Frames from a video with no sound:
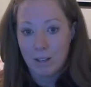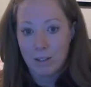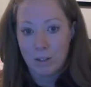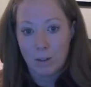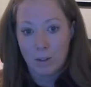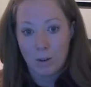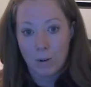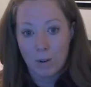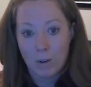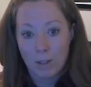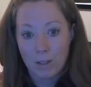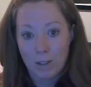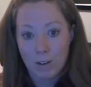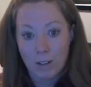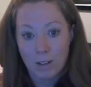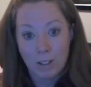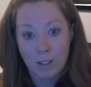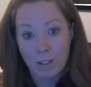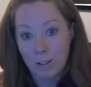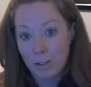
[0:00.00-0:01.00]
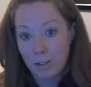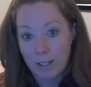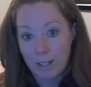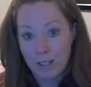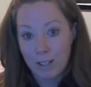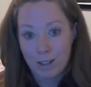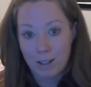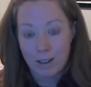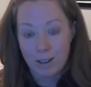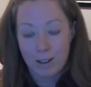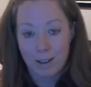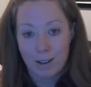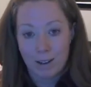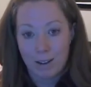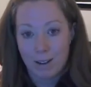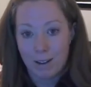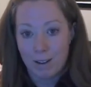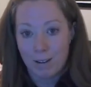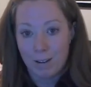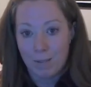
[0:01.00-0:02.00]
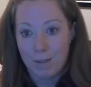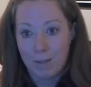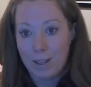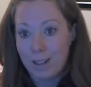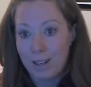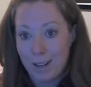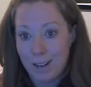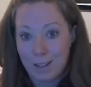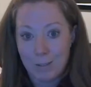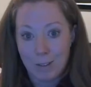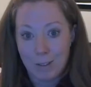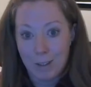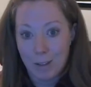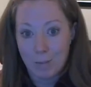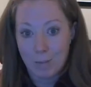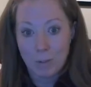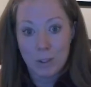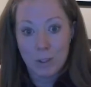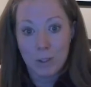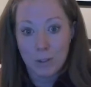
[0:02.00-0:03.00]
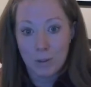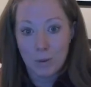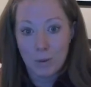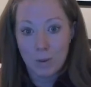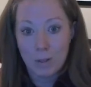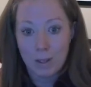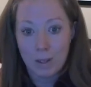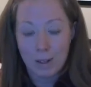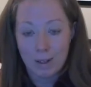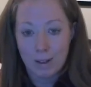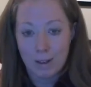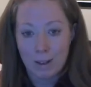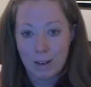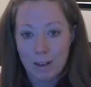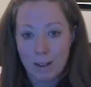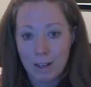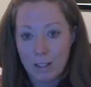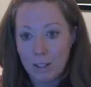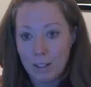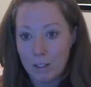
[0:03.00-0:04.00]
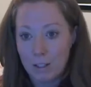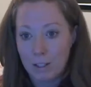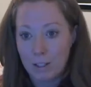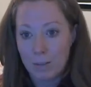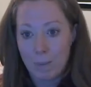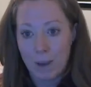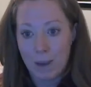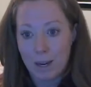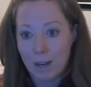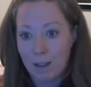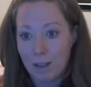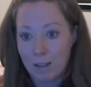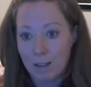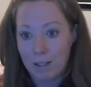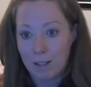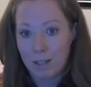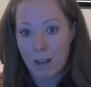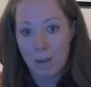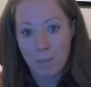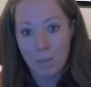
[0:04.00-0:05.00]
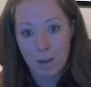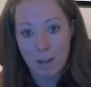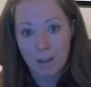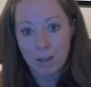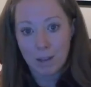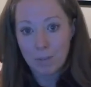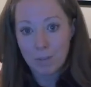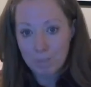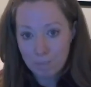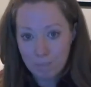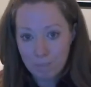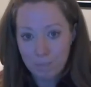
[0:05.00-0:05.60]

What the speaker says: So they're included. We connect with them too. It just depending on the topic.